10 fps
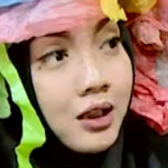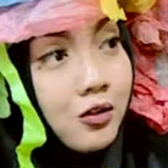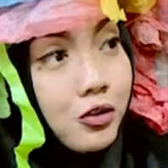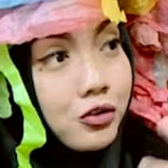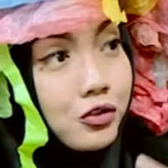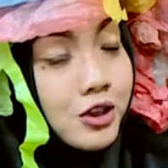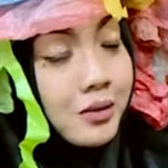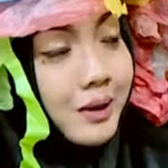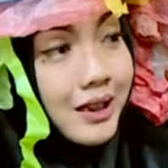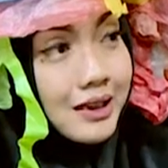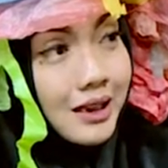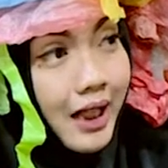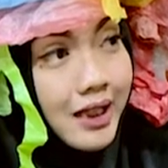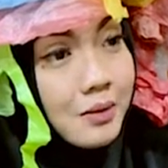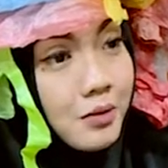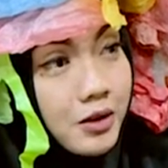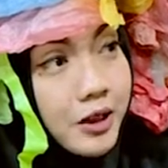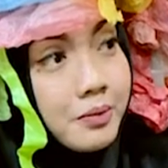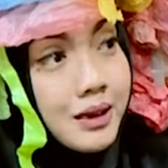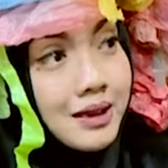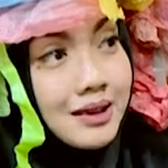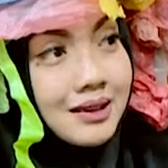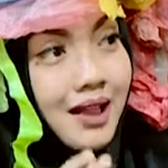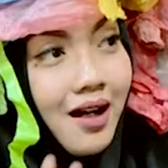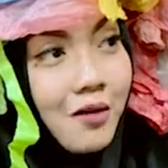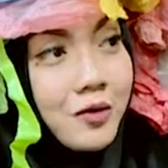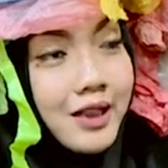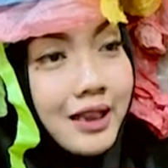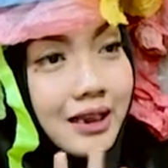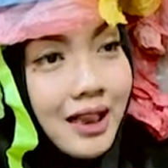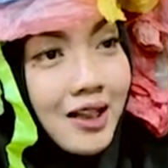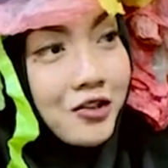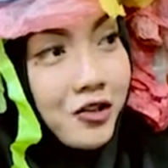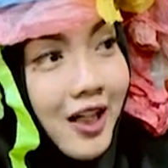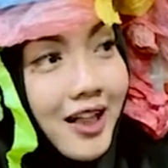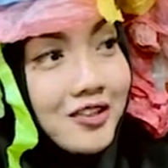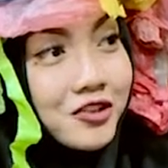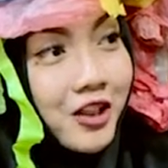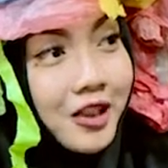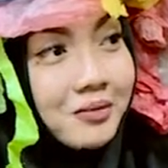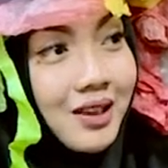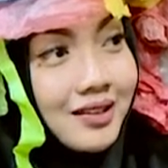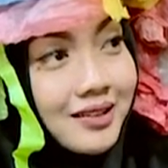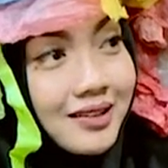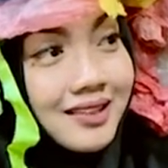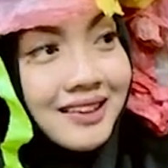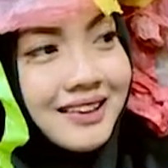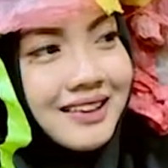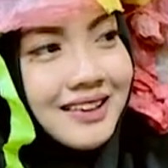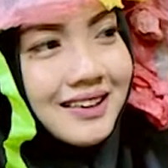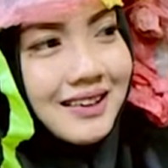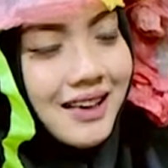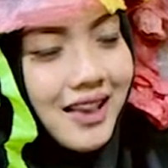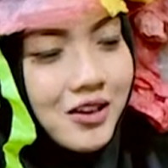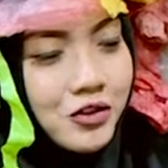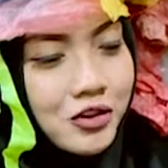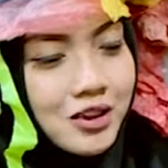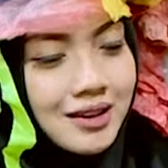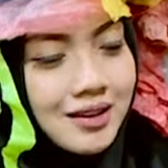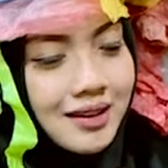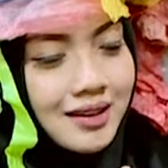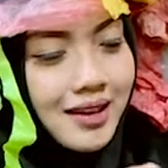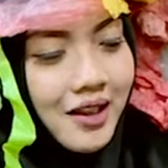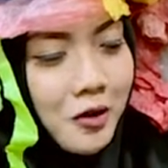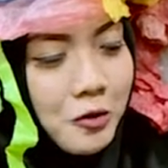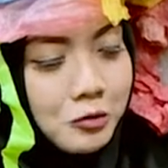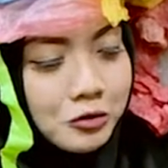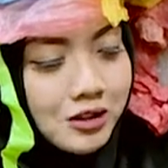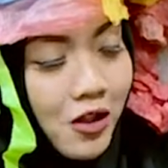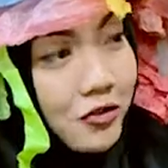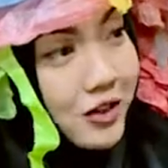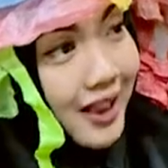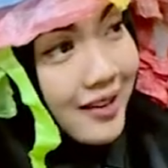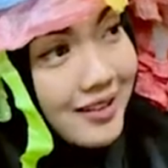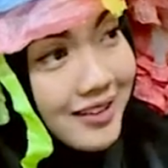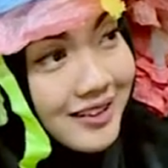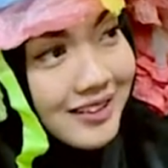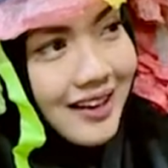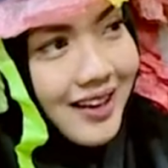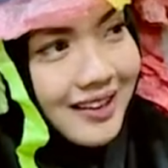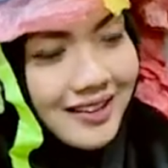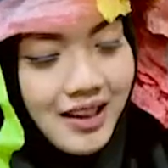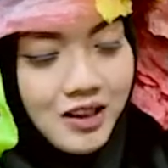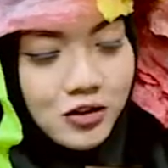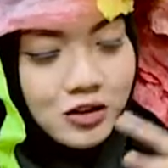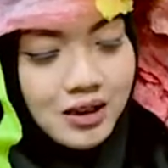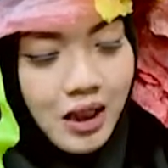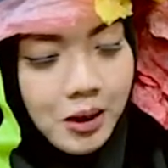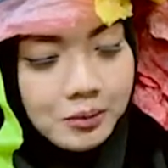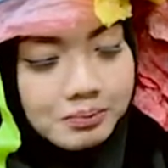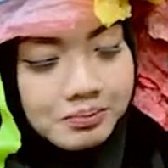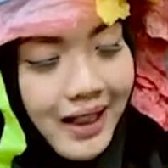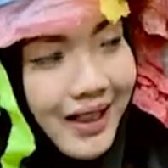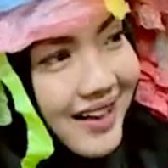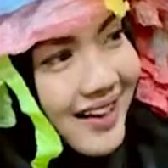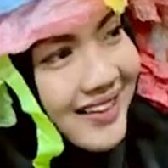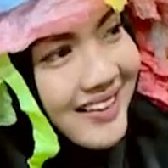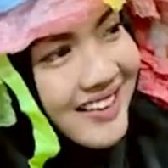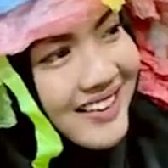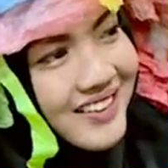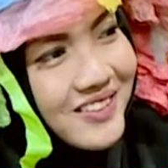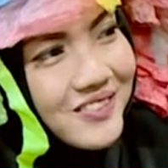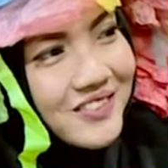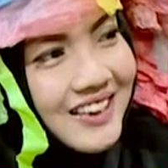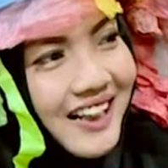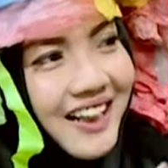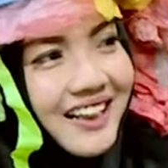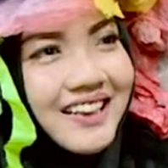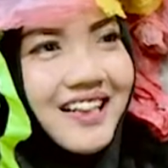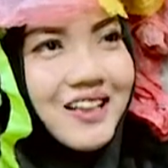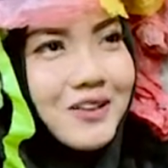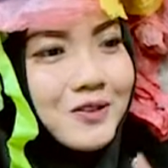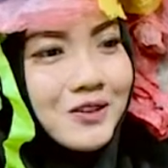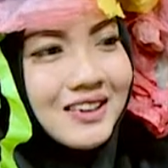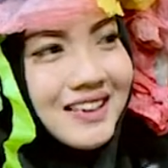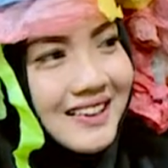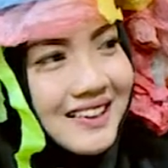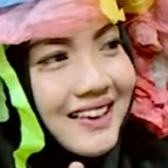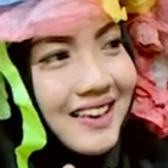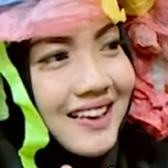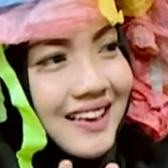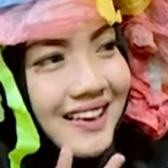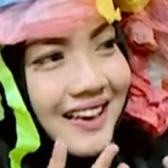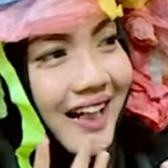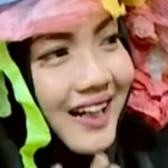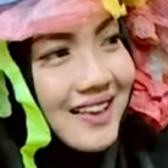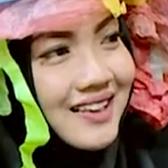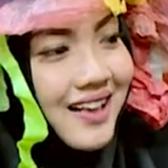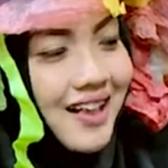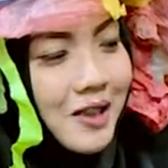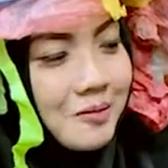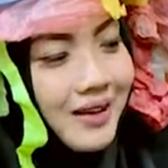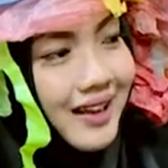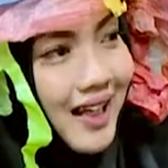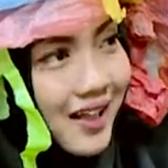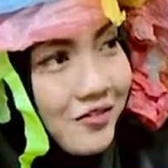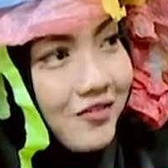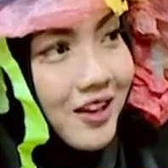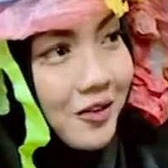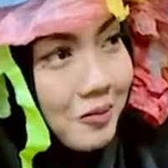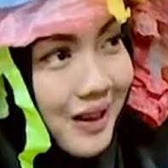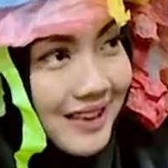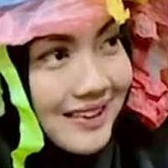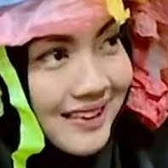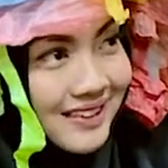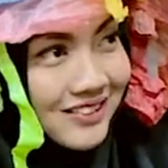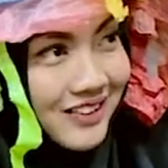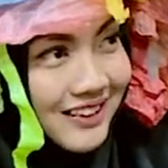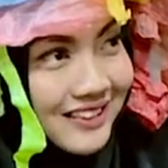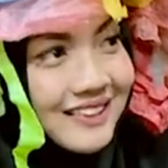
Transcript: Not using plastic anymore, because our grandmother, they use their own containers, like they use banana leaves, they still can live without plastic, right?